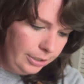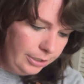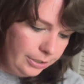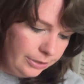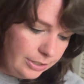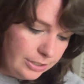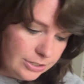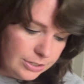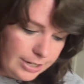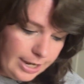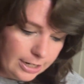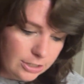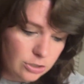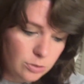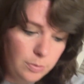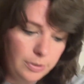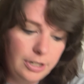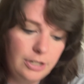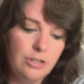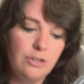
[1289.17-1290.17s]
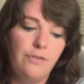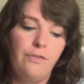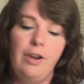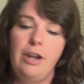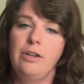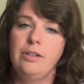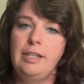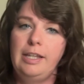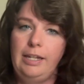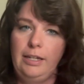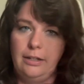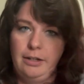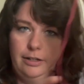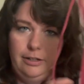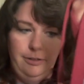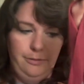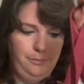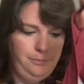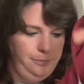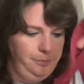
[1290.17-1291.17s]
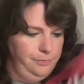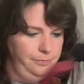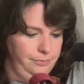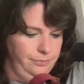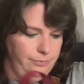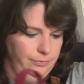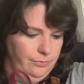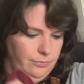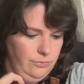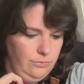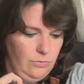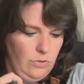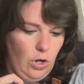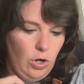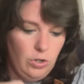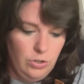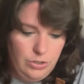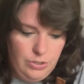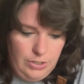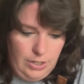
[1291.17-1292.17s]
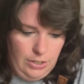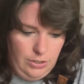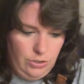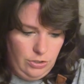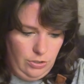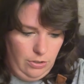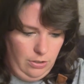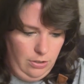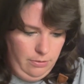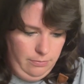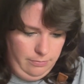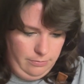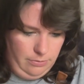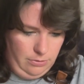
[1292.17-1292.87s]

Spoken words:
This next one is Fairlina, her sister.